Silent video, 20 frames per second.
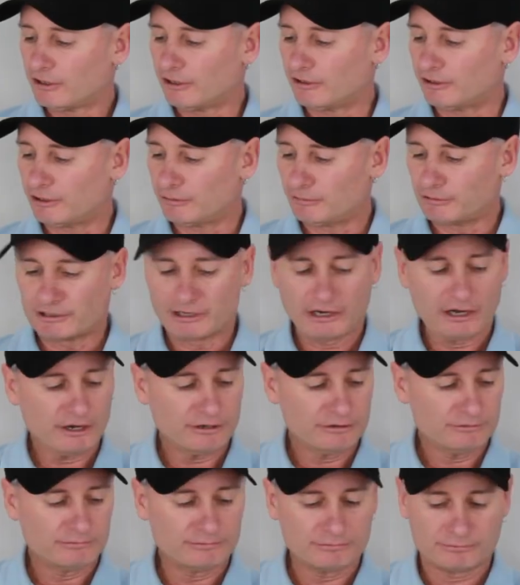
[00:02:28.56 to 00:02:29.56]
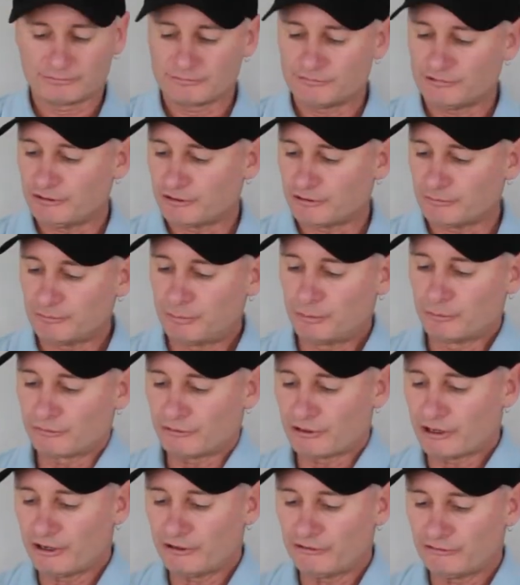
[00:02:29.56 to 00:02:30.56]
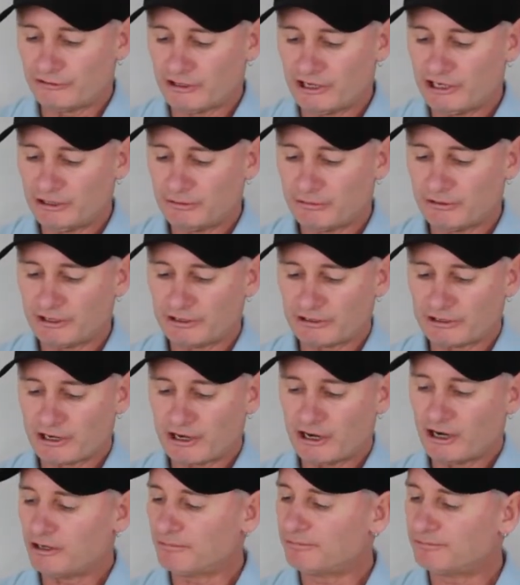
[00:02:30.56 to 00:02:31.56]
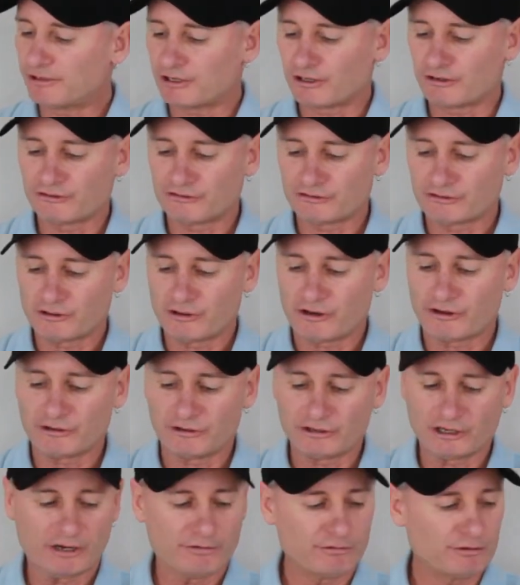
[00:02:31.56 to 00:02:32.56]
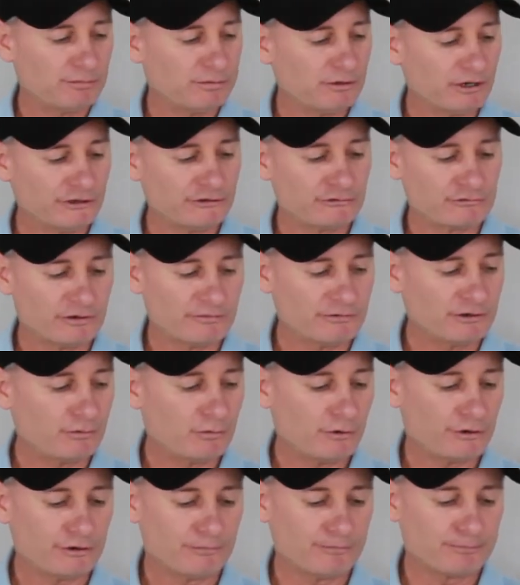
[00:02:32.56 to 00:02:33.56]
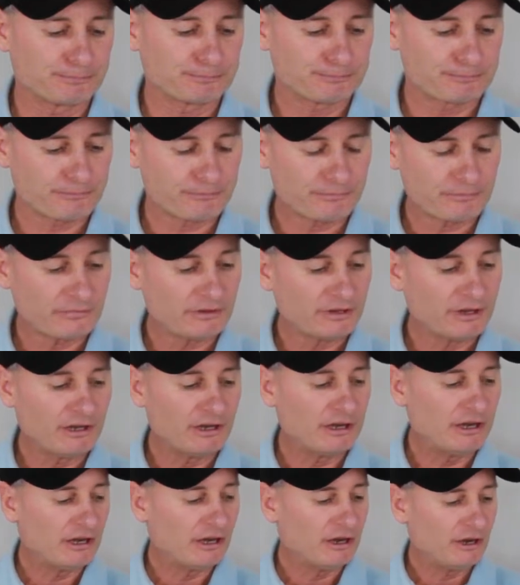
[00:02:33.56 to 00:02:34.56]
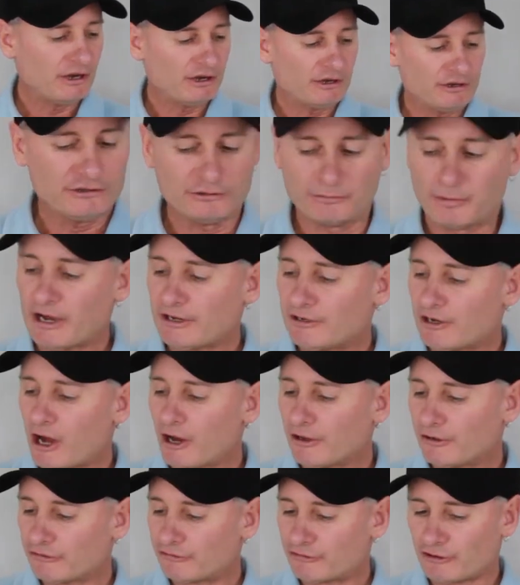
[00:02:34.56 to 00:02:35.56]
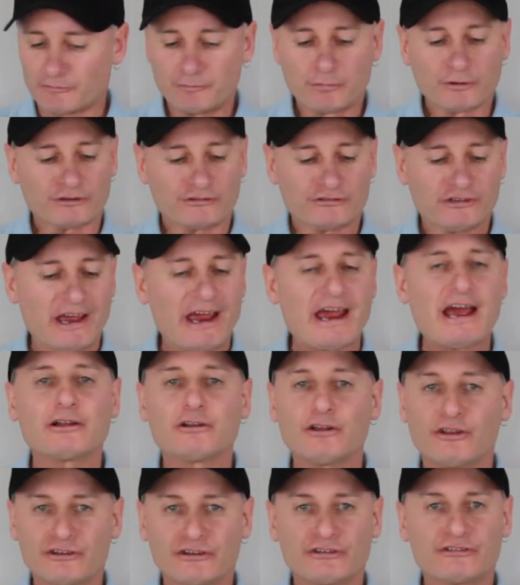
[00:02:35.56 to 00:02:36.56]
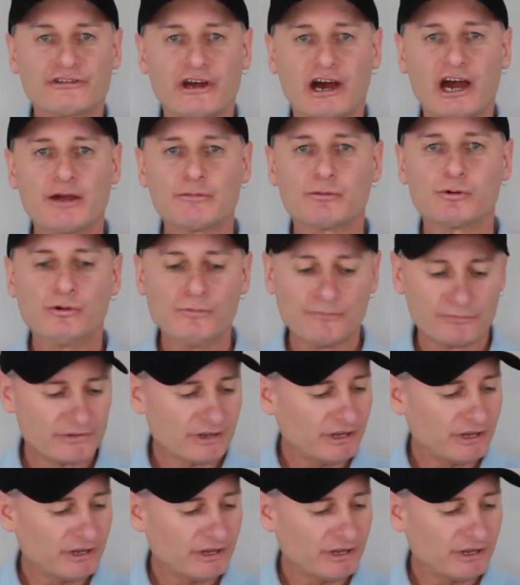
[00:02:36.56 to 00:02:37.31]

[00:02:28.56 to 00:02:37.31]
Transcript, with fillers: And there we go. You can put those anywhere they go. They're going to slide all over the place wherever you want them. You may notice that I've put a towel on this table.